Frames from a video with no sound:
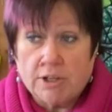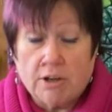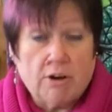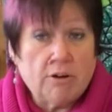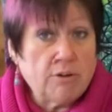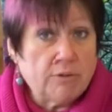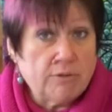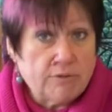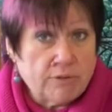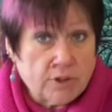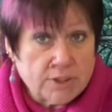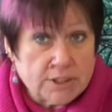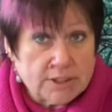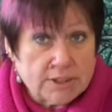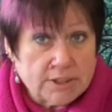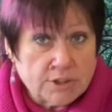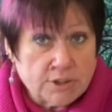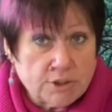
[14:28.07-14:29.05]
Are you
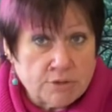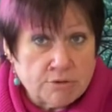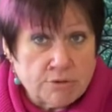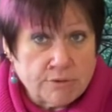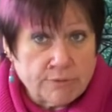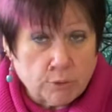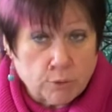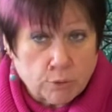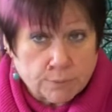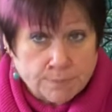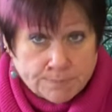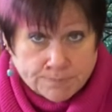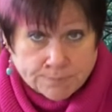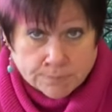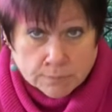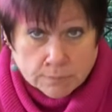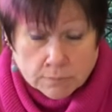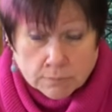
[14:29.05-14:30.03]
finding this useful?
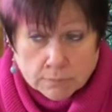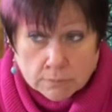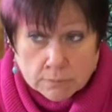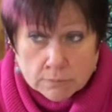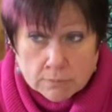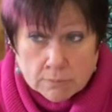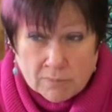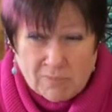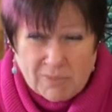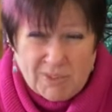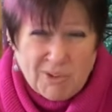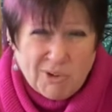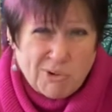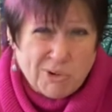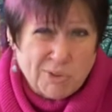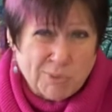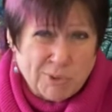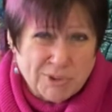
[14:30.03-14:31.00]

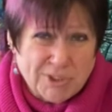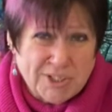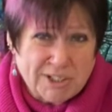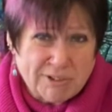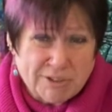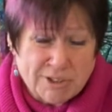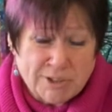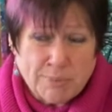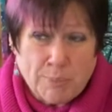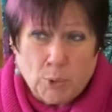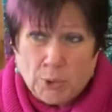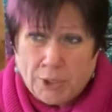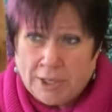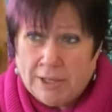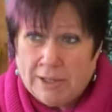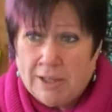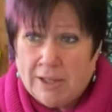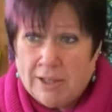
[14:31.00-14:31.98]
On a more serious point.
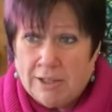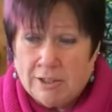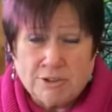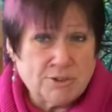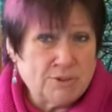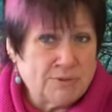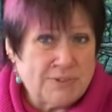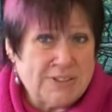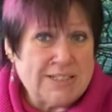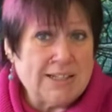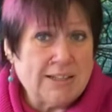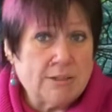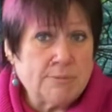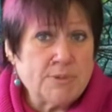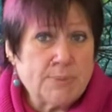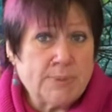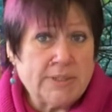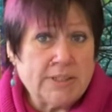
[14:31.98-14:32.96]
Because obviously
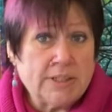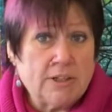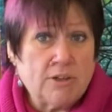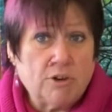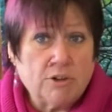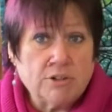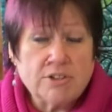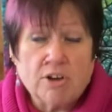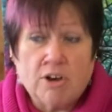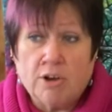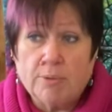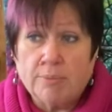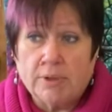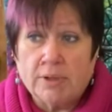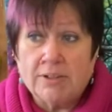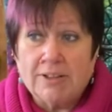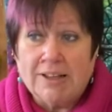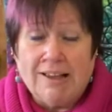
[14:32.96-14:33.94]
I'm spending a lot of time,
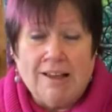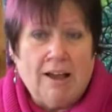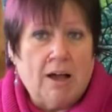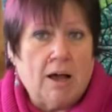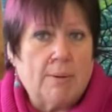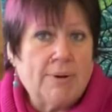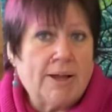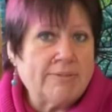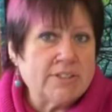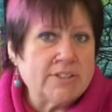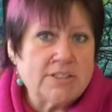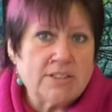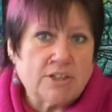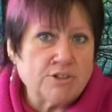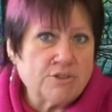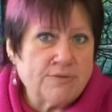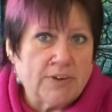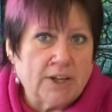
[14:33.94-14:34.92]
I'm having
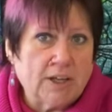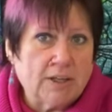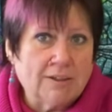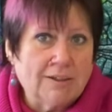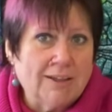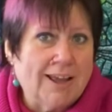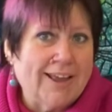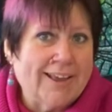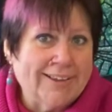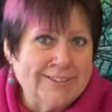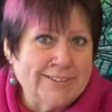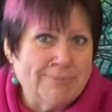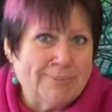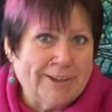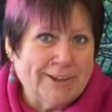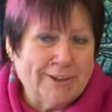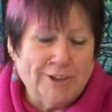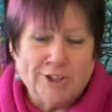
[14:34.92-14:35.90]
such fun. It is a
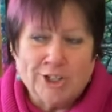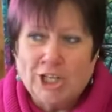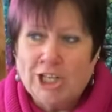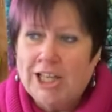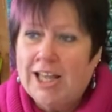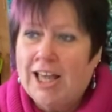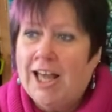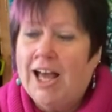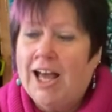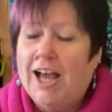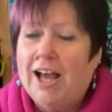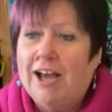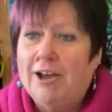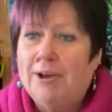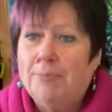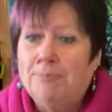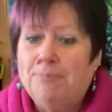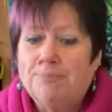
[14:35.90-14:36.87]
bit good.
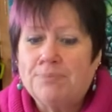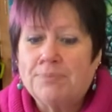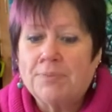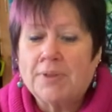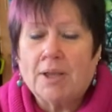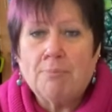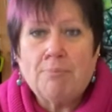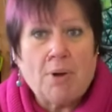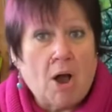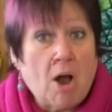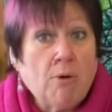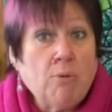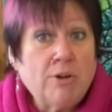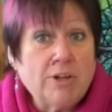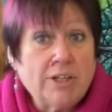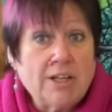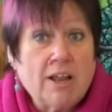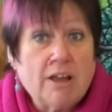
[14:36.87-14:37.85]
But I
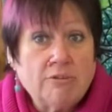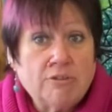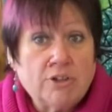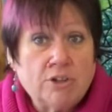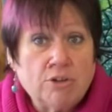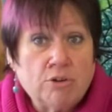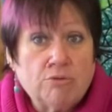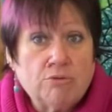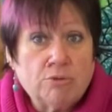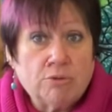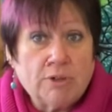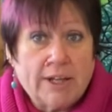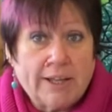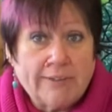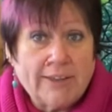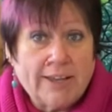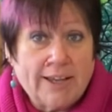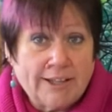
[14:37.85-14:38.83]
want to know that you're all
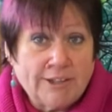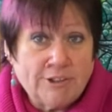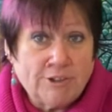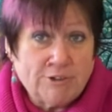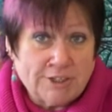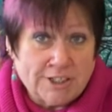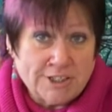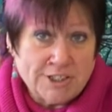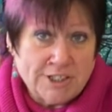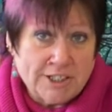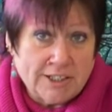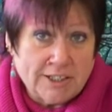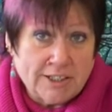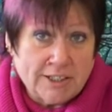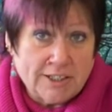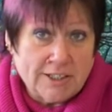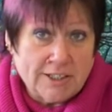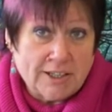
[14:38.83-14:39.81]
out there and you're
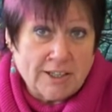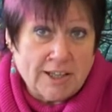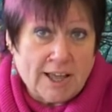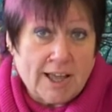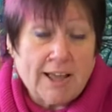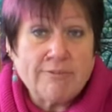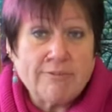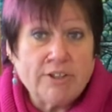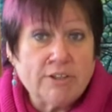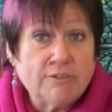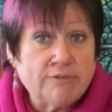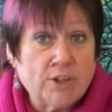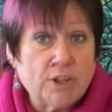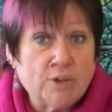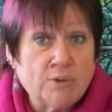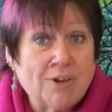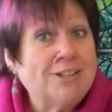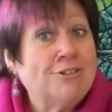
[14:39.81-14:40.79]
actually having a
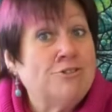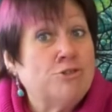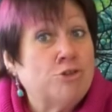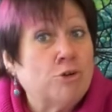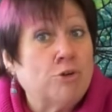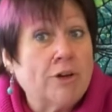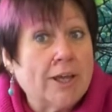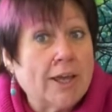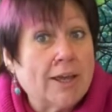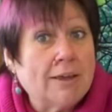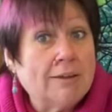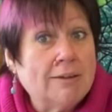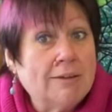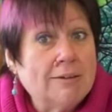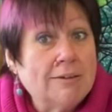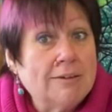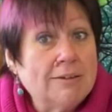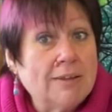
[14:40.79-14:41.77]
view and enjoying.
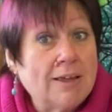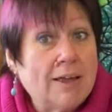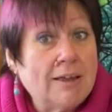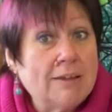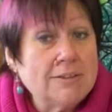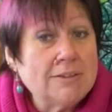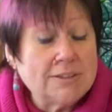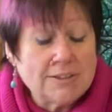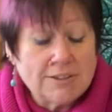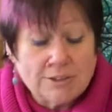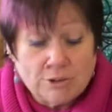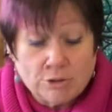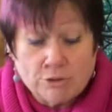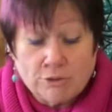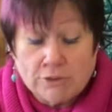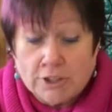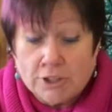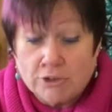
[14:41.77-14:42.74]
Yeah, this is a
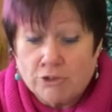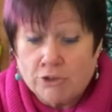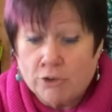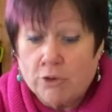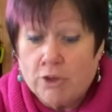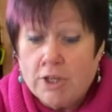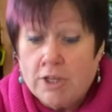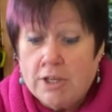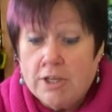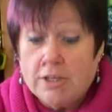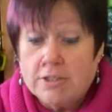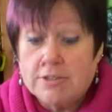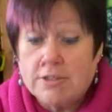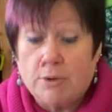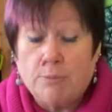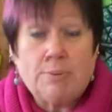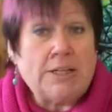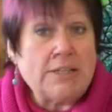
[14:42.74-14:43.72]
good thing too.
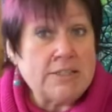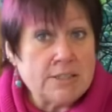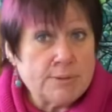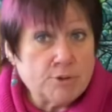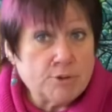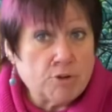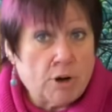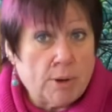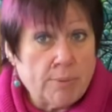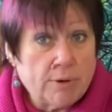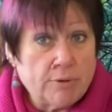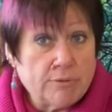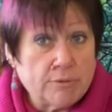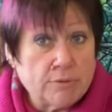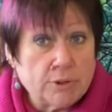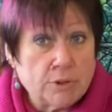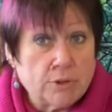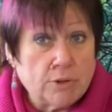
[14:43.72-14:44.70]
So please subscribe
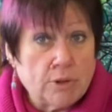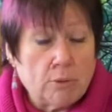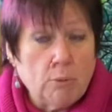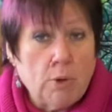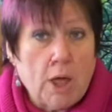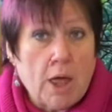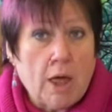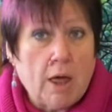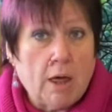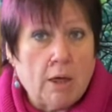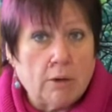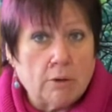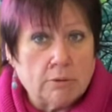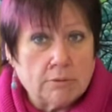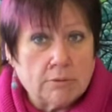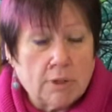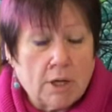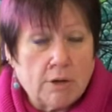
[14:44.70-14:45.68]

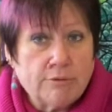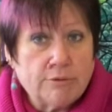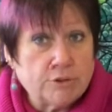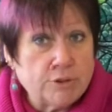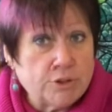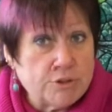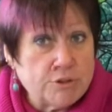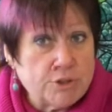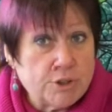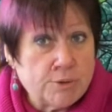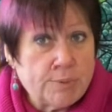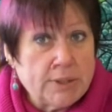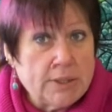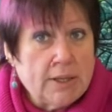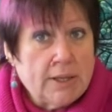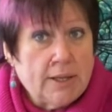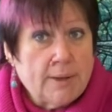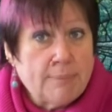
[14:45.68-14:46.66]
over on YouTube.
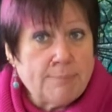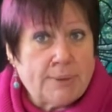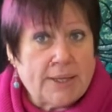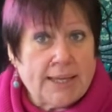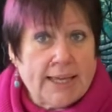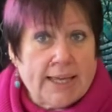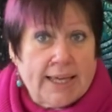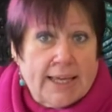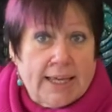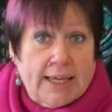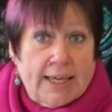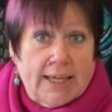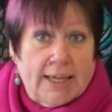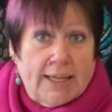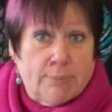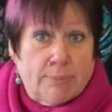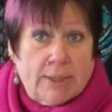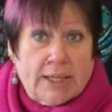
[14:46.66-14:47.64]
Piggy.
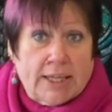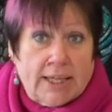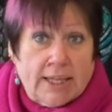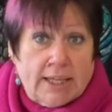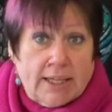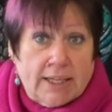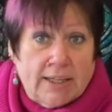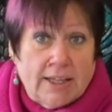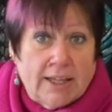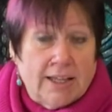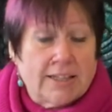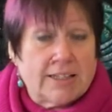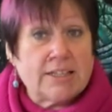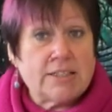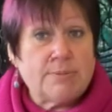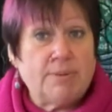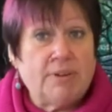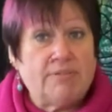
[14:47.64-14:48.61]

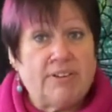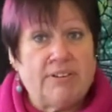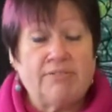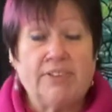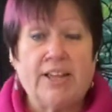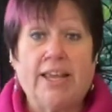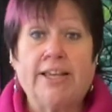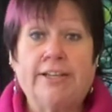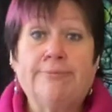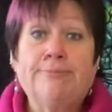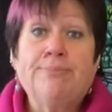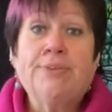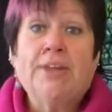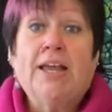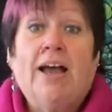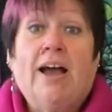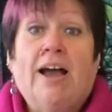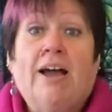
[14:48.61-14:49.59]
That's me 15.
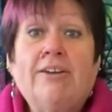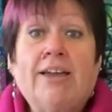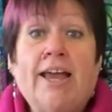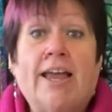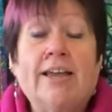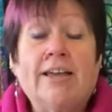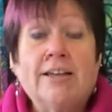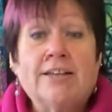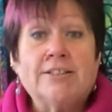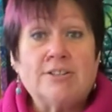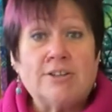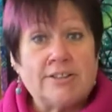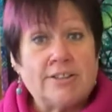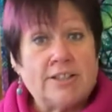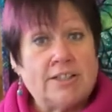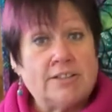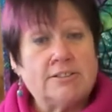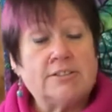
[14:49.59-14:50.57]
Okay, so I
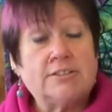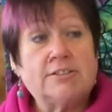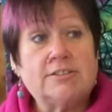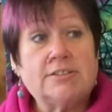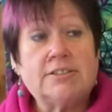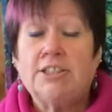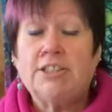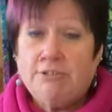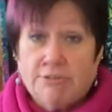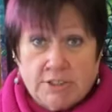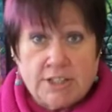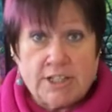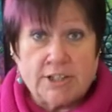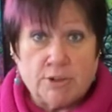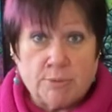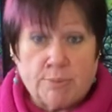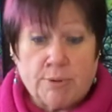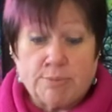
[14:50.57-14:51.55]
think, seriously,
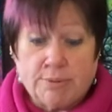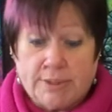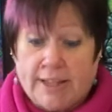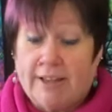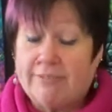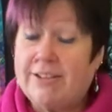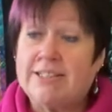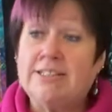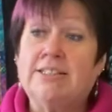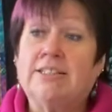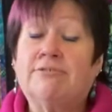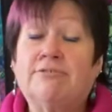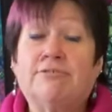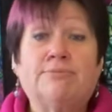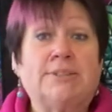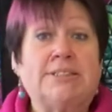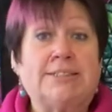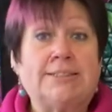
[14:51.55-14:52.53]
you probably have had enough
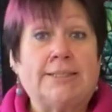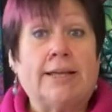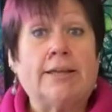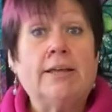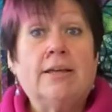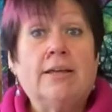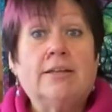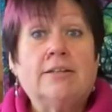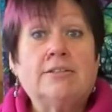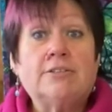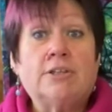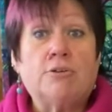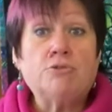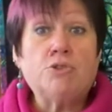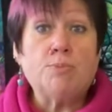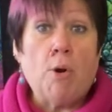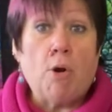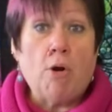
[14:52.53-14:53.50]
of me today. So
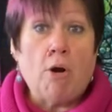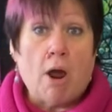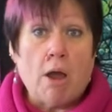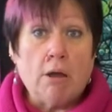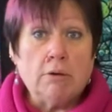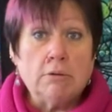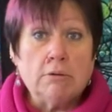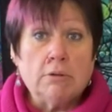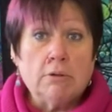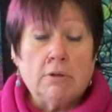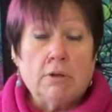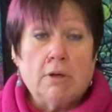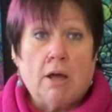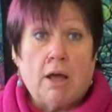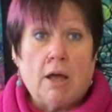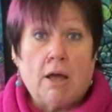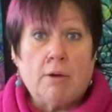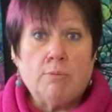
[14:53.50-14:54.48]
tomorrow,
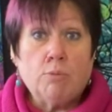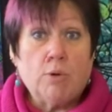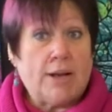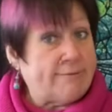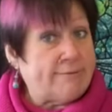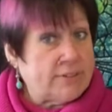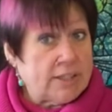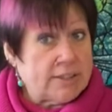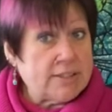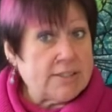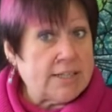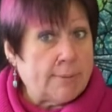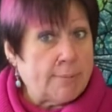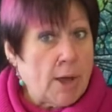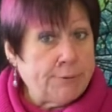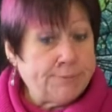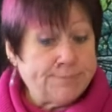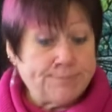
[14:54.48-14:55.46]
we'll have another
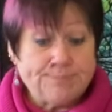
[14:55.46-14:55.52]
demo.